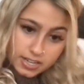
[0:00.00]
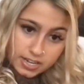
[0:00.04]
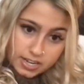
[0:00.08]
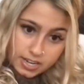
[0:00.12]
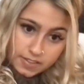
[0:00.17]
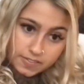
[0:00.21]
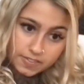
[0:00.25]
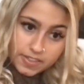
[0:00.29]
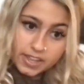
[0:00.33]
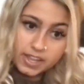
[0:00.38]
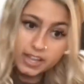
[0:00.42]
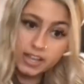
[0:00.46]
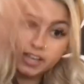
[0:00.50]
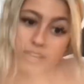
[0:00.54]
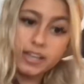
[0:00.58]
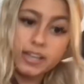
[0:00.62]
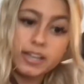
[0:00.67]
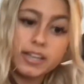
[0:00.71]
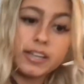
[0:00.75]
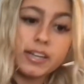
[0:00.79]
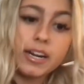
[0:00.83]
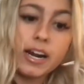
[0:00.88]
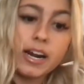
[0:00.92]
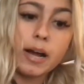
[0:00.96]
And
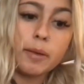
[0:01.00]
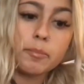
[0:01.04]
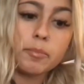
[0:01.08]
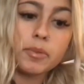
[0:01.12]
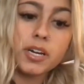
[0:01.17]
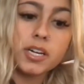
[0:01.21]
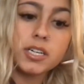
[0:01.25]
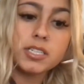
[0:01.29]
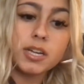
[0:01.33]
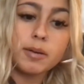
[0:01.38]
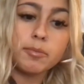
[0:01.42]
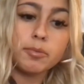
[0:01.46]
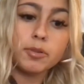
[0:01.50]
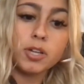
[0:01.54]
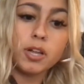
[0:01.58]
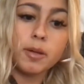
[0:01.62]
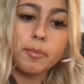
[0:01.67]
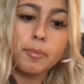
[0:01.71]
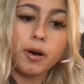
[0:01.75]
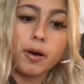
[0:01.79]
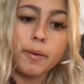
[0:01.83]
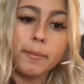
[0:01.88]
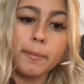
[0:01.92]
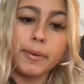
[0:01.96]
then I'm gonna double
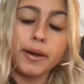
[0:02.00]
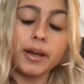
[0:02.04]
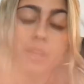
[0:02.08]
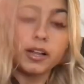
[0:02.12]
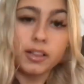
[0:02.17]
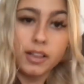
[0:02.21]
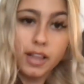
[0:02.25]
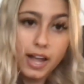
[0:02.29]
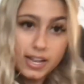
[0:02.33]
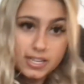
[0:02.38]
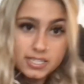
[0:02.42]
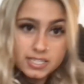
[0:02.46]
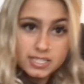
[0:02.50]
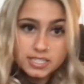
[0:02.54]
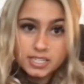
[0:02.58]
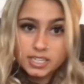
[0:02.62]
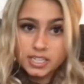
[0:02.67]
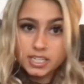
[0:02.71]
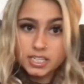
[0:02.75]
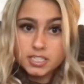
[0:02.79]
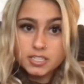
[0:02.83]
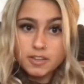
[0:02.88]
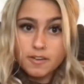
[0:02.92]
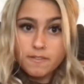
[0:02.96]
up on my
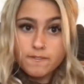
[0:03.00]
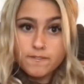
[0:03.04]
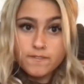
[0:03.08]
elastics